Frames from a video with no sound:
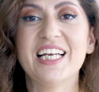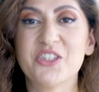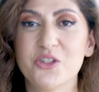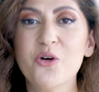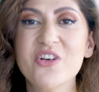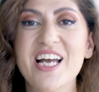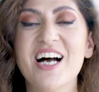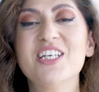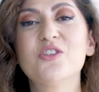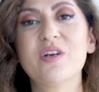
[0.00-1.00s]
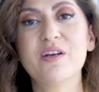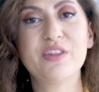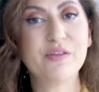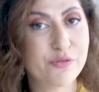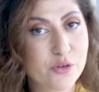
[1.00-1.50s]
Estonia is one of
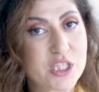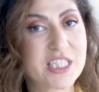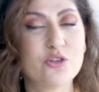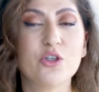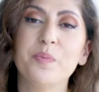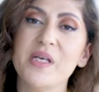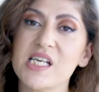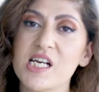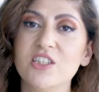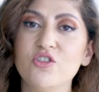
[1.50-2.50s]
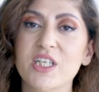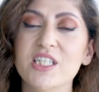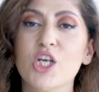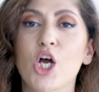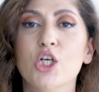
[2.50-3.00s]
the first European
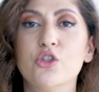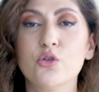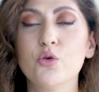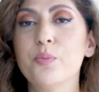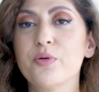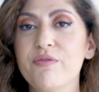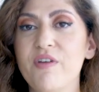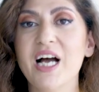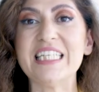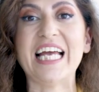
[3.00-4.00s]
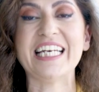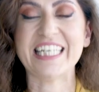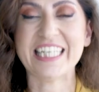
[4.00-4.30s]
countries to provide an